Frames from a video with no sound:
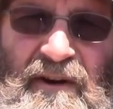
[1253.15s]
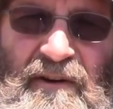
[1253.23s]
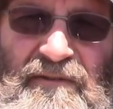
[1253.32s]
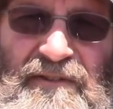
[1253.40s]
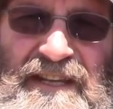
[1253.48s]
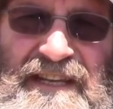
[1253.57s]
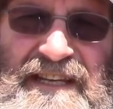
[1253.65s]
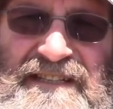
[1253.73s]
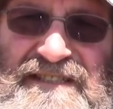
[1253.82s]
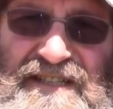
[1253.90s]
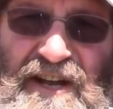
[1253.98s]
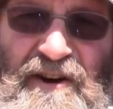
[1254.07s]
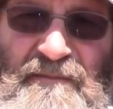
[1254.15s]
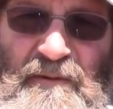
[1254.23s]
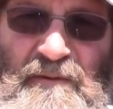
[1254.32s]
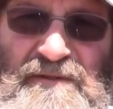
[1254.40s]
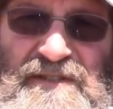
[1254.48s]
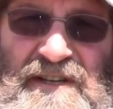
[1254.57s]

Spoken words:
on the starboard